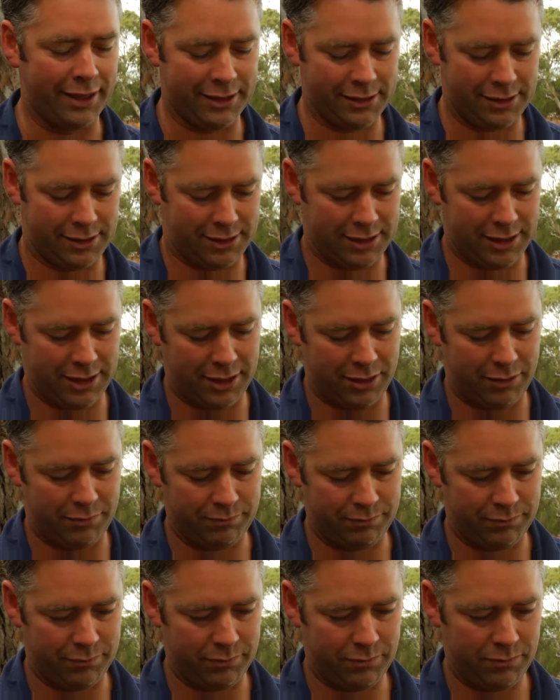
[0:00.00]
It's a
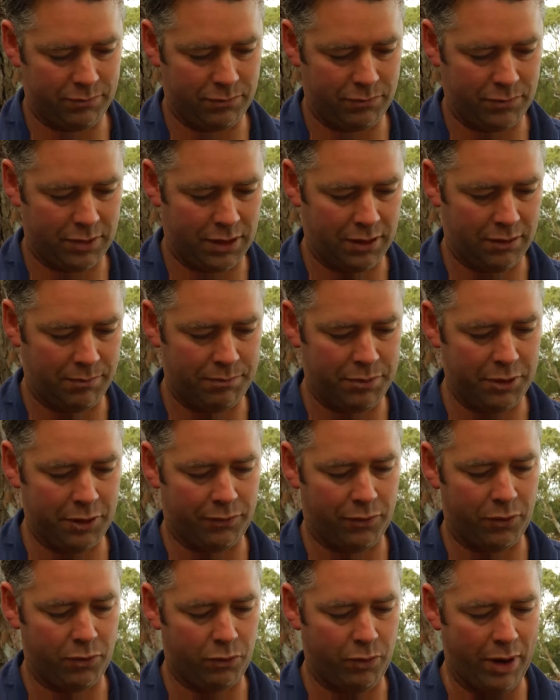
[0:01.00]

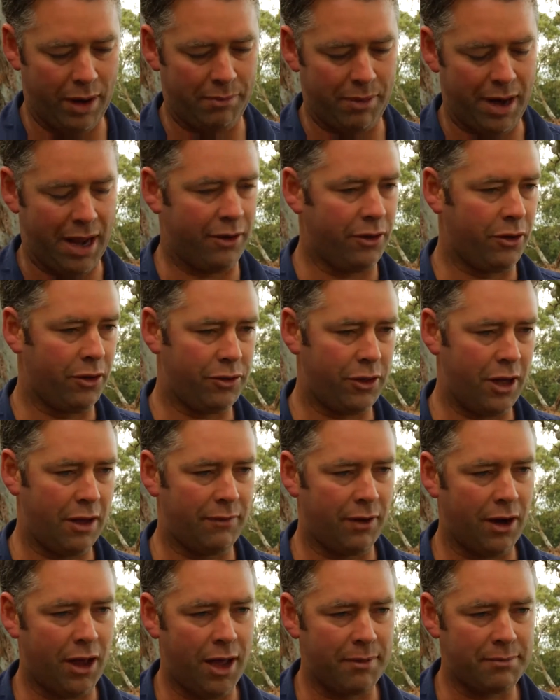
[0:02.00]
beautiful red-brown earth
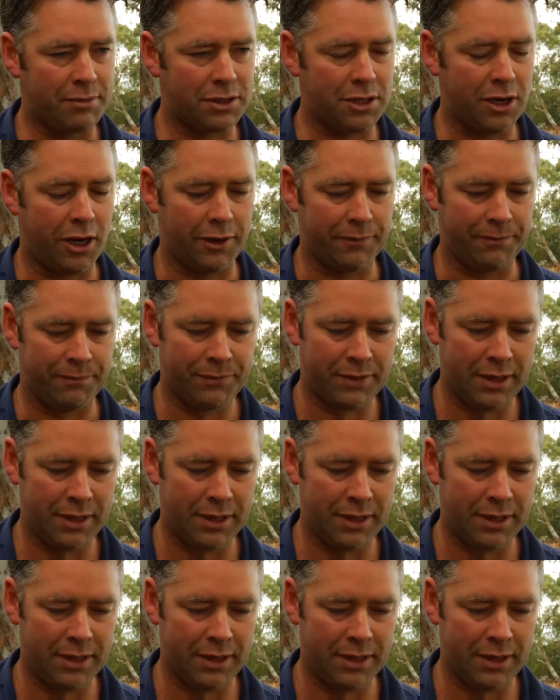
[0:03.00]
over limestone.